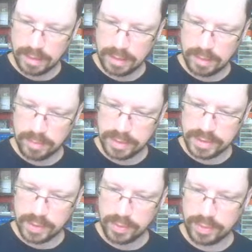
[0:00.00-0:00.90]
because I
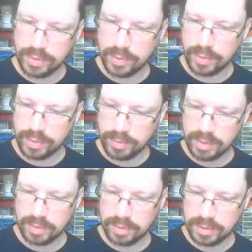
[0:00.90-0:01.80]
want to know where the
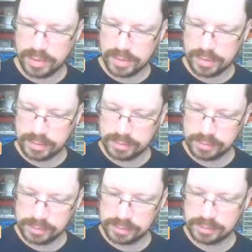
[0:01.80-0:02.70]
middle is.
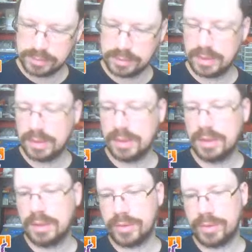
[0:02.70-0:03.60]

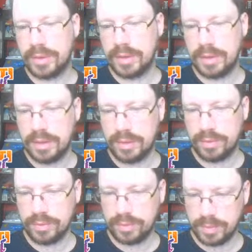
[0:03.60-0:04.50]
So now I know
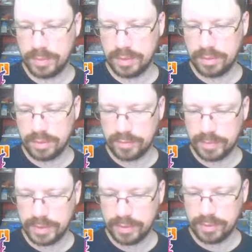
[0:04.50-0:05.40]
the middle of my
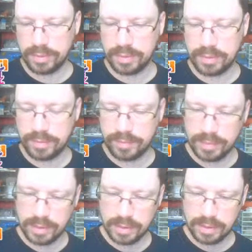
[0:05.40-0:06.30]
door.
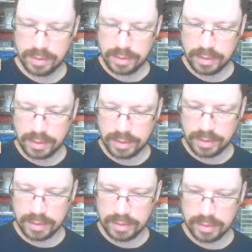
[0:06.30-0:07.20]

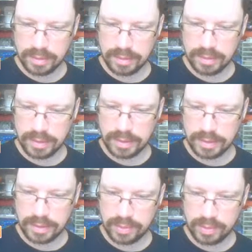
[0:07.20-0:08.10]
I
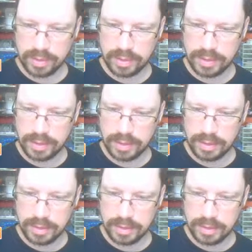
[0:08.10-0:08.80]
can draw a